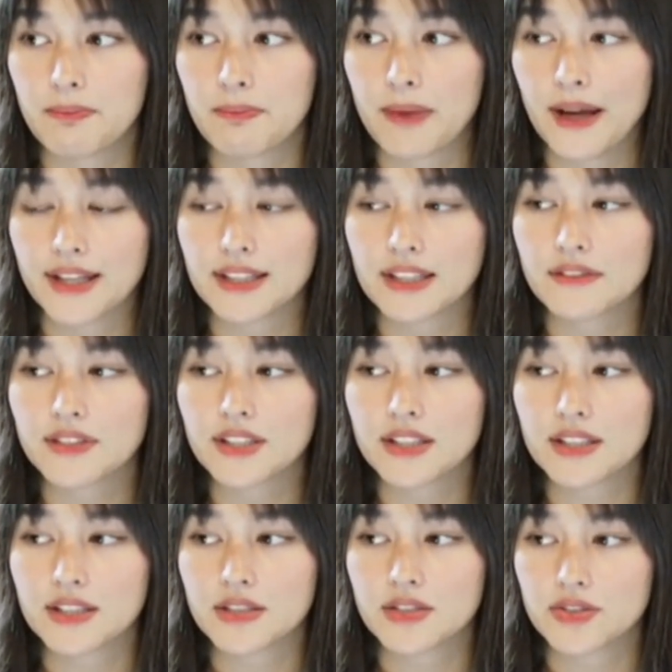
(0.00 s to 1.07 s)
by giving
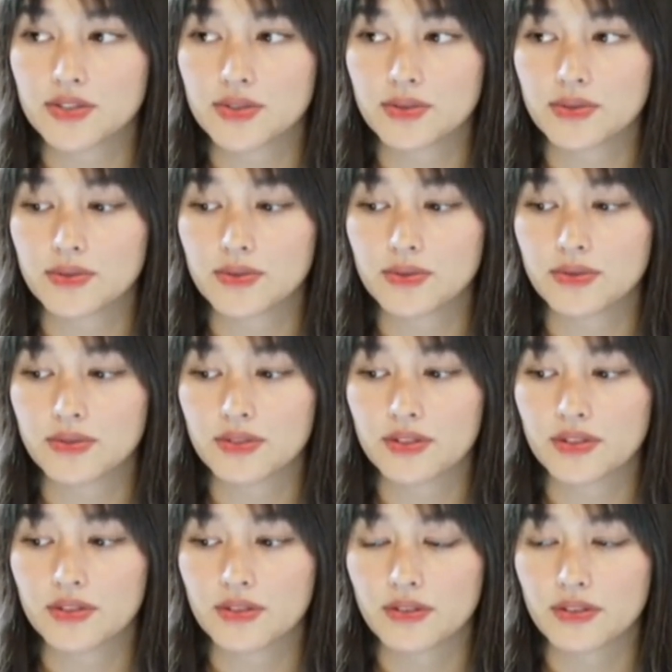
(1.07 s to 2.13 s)
in to
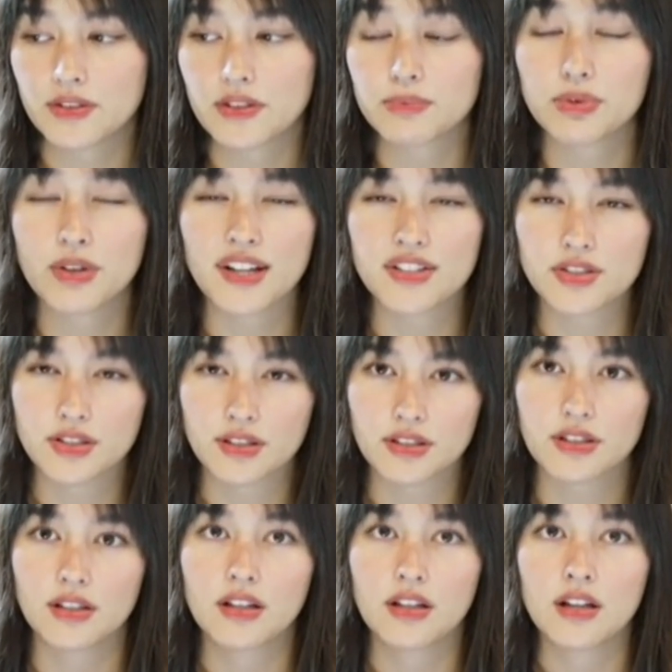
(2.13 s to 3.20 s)
the
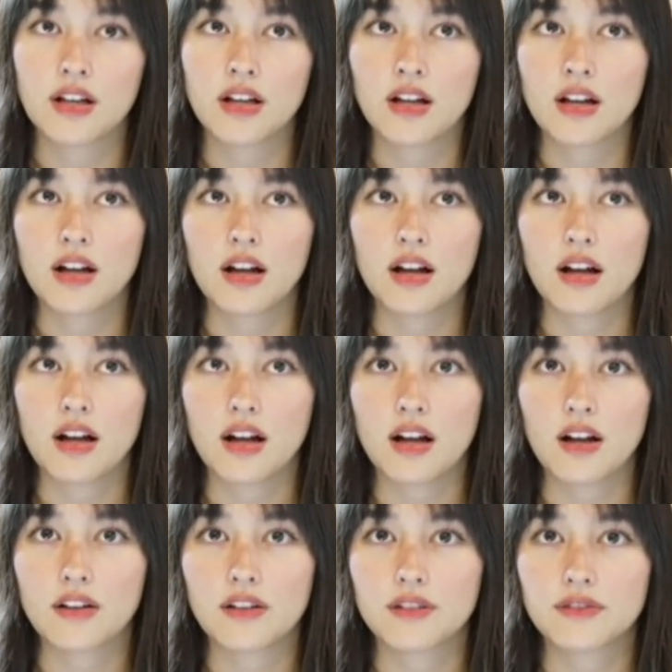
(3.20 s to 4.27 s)
pressure
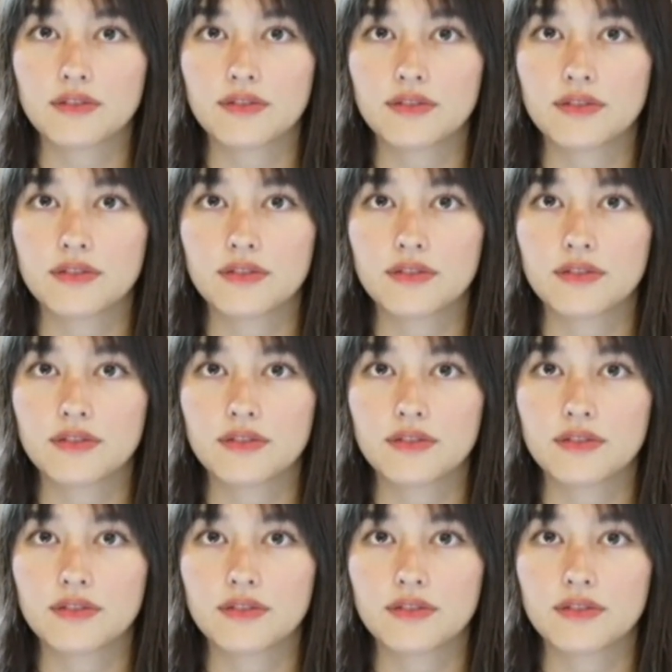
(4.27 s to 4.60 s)
of